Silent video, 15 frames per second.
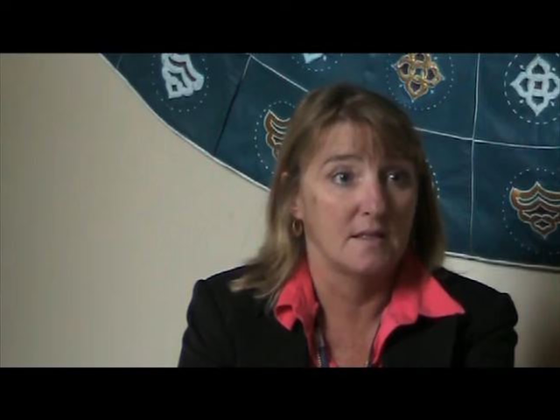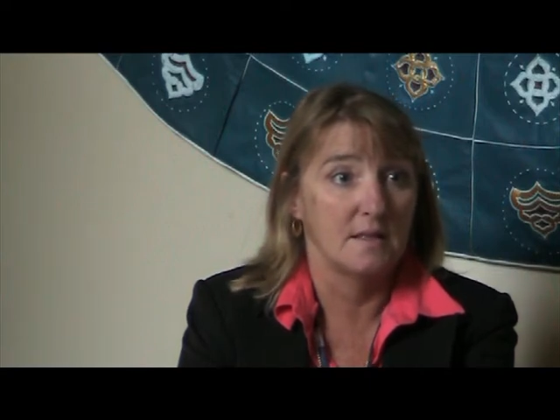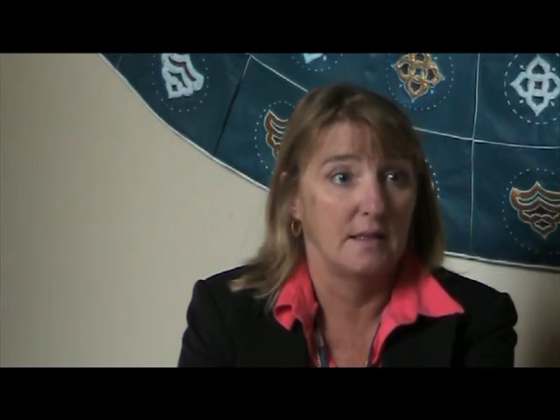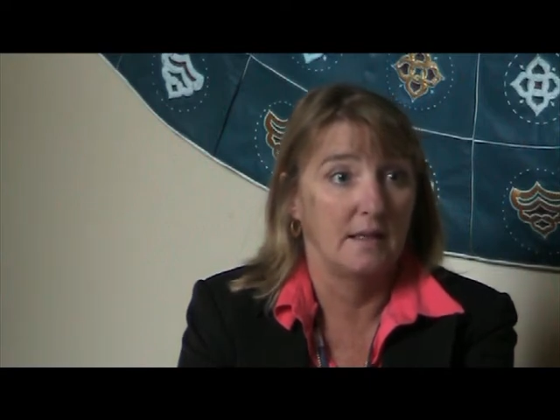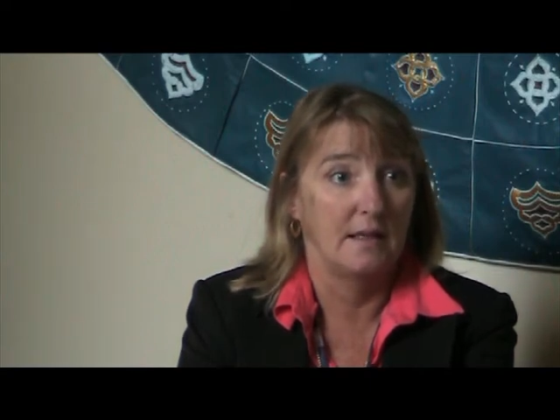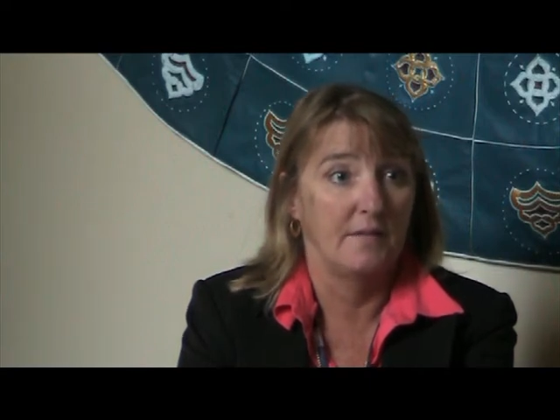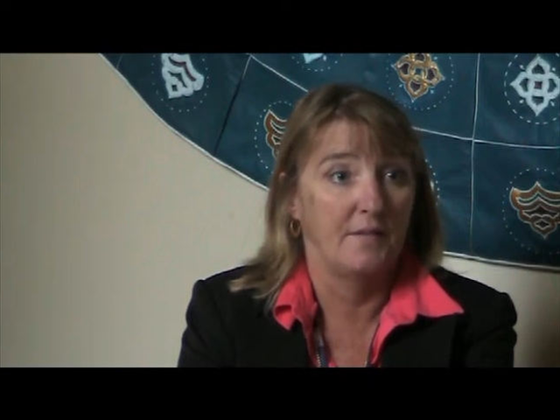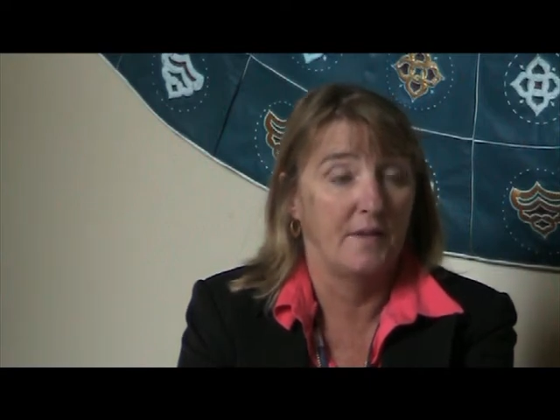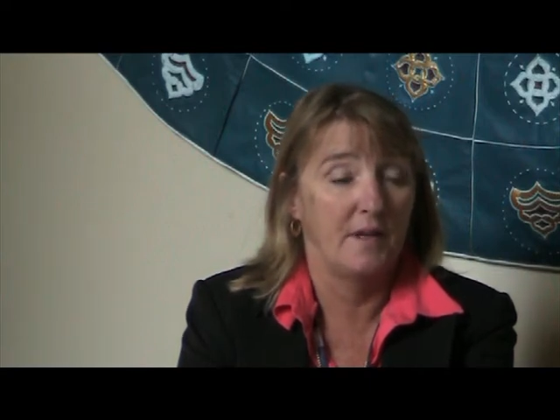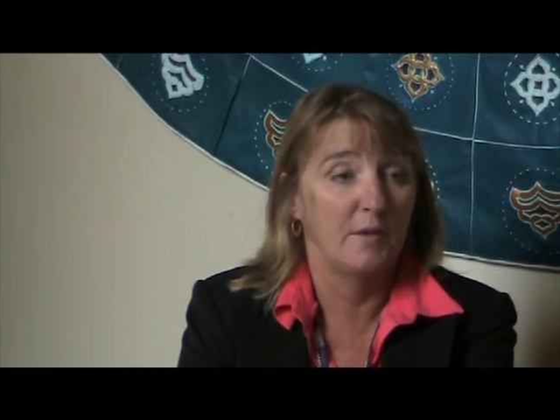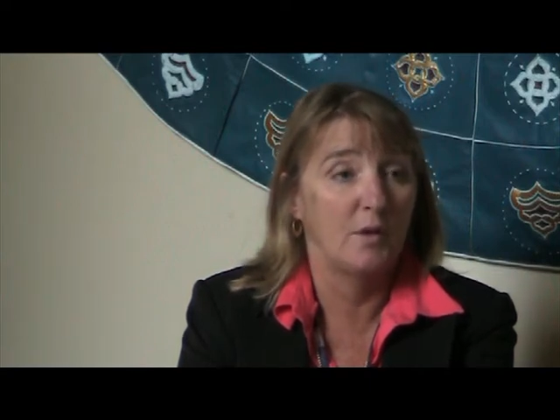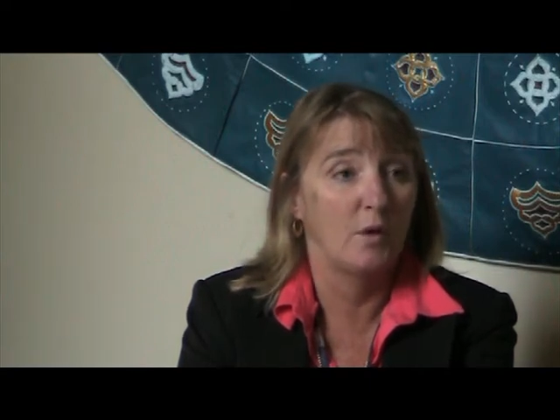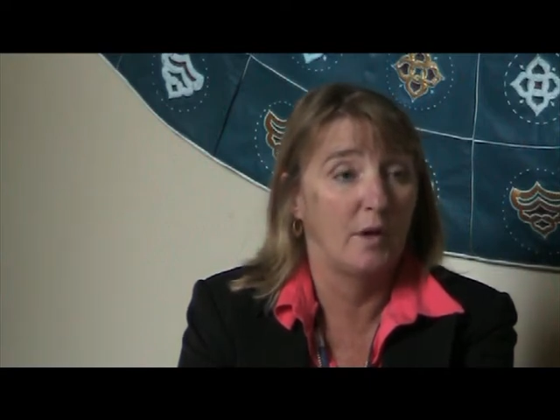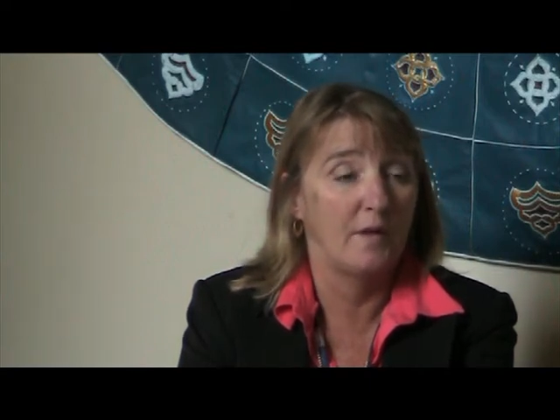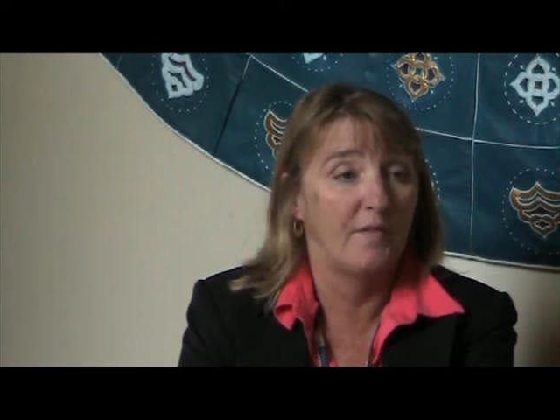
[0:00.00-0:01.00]
Now,
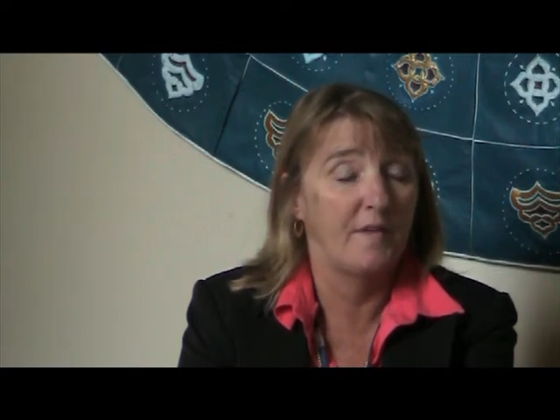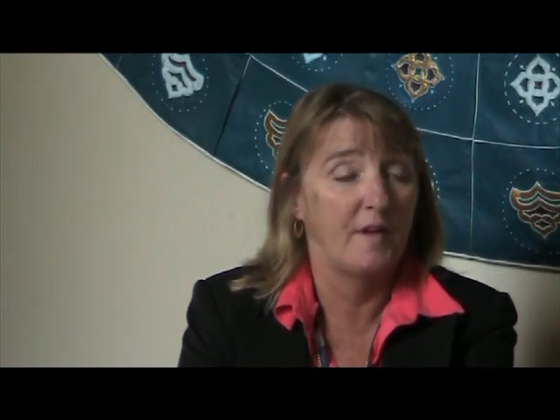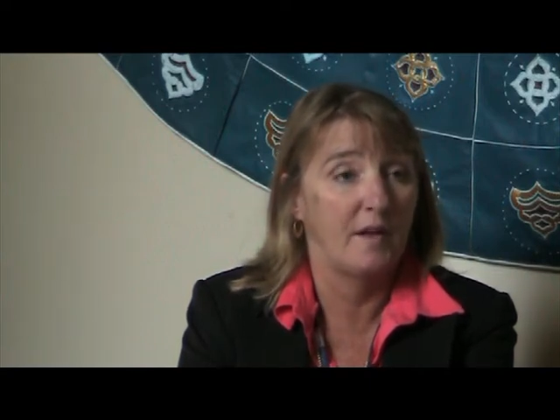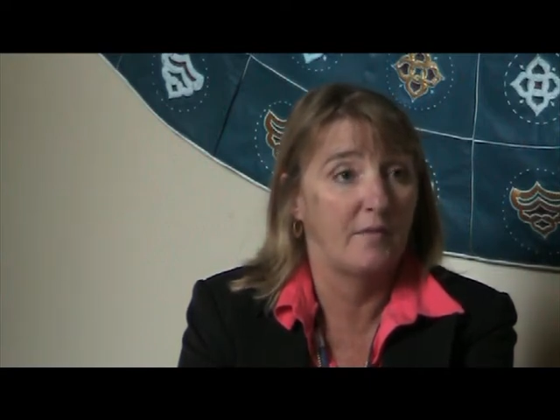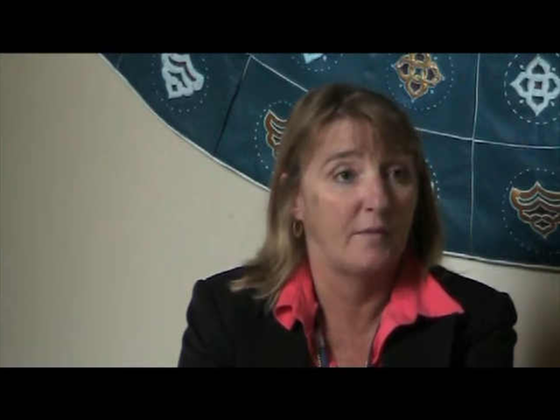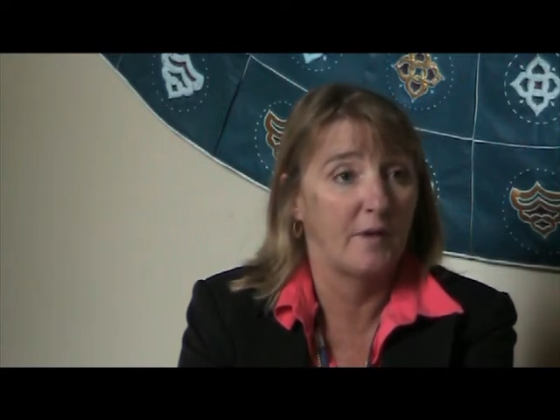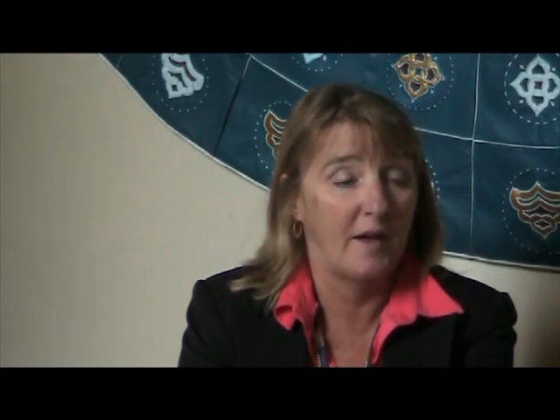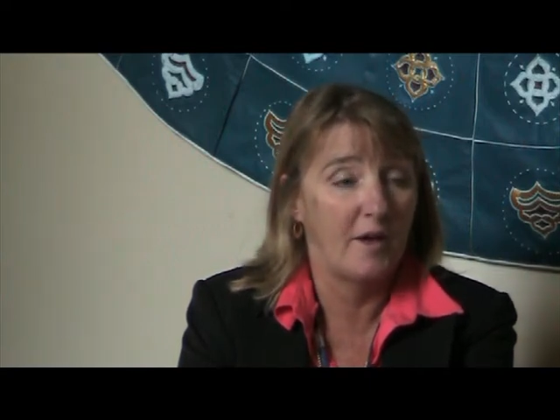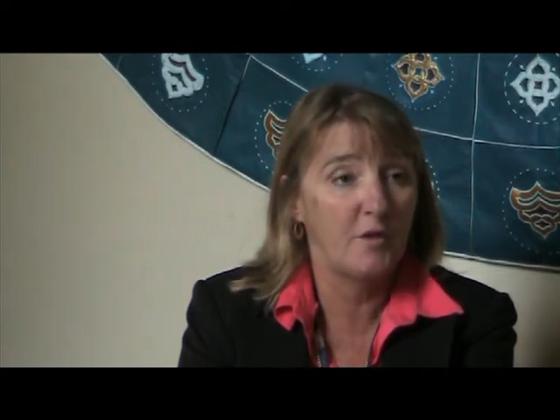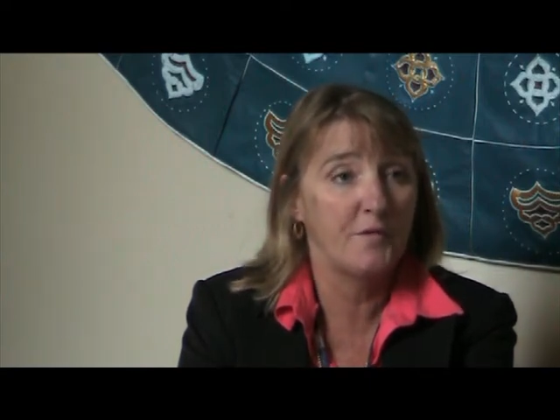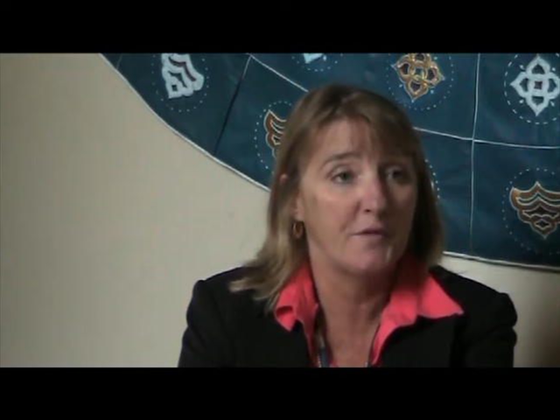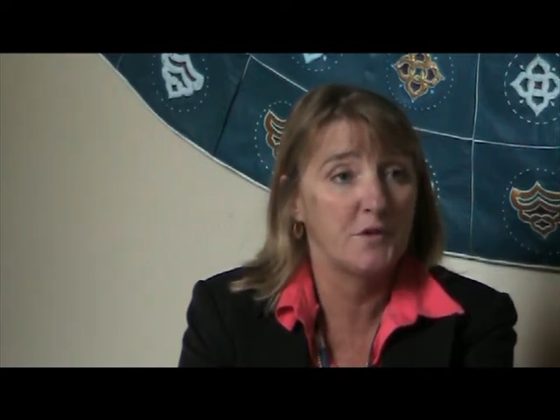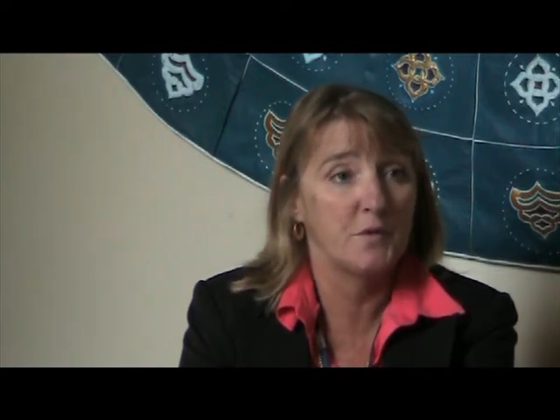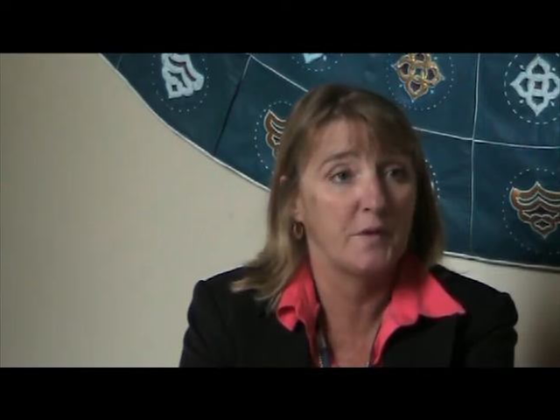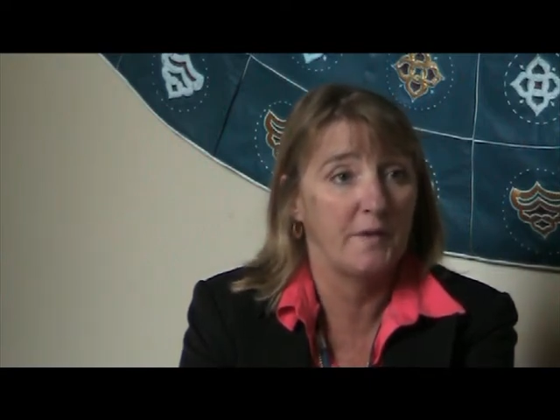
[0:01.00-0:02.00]
if Health
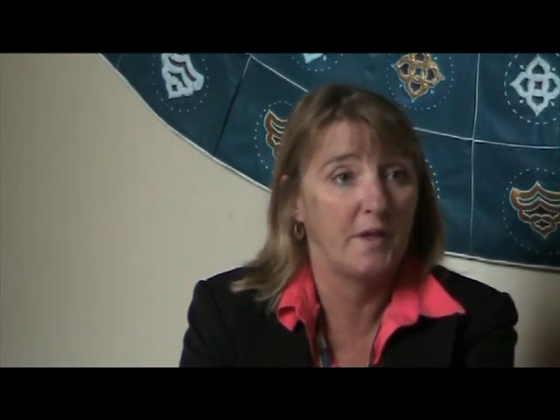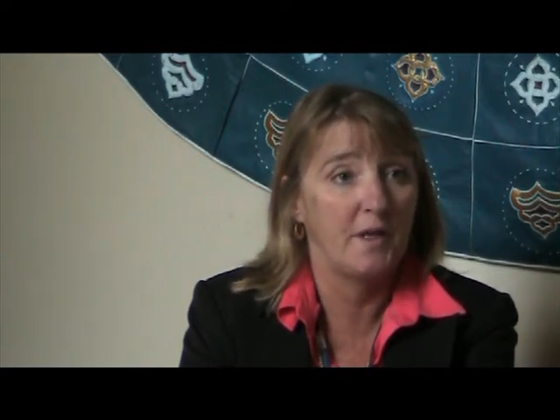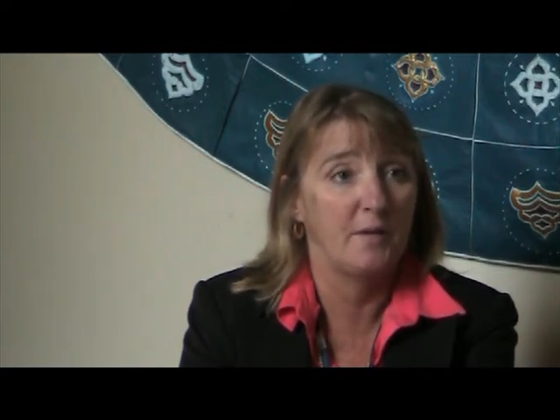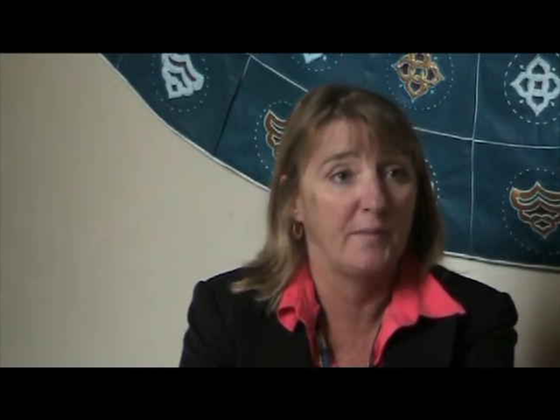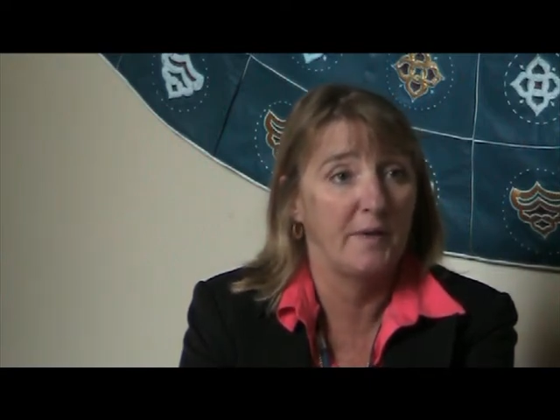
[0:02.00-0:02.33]
are doing their